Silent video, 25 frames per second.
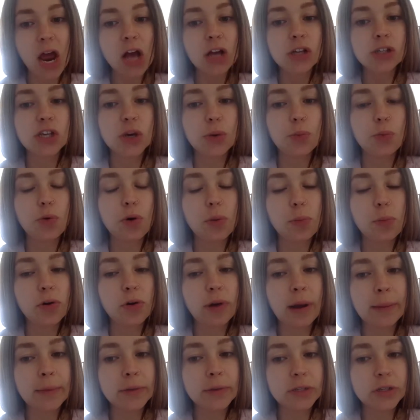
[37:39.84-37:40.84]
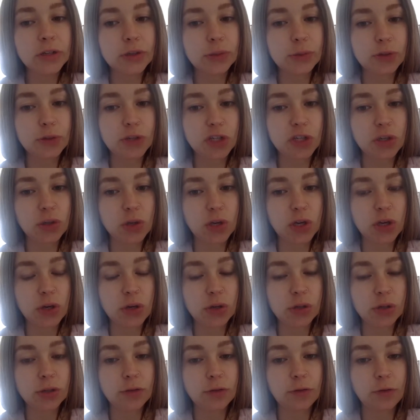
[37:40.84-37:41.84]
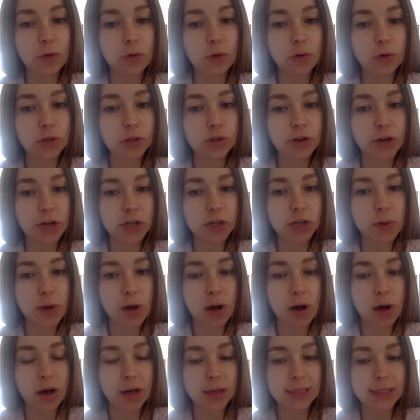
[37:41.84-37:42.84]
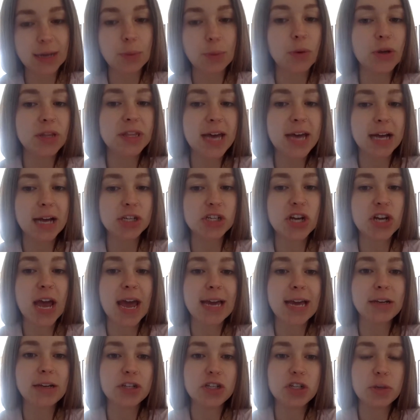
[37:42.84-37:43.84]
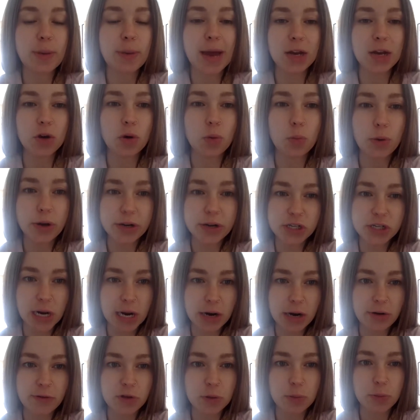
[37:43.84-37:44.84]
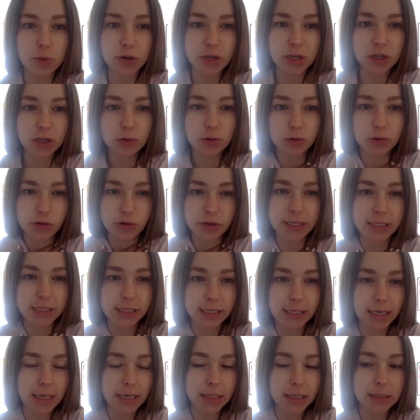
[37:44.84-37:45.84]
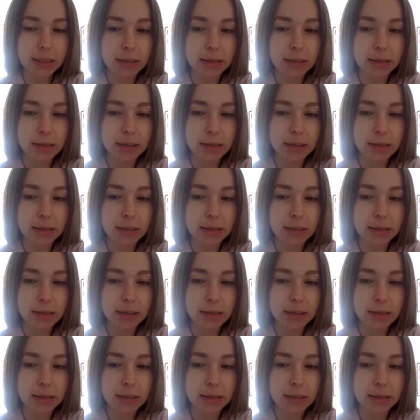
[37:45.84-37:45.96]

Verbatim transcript: So what parameters would you use for stretch marks and would that change depending on which area of the body you're treating?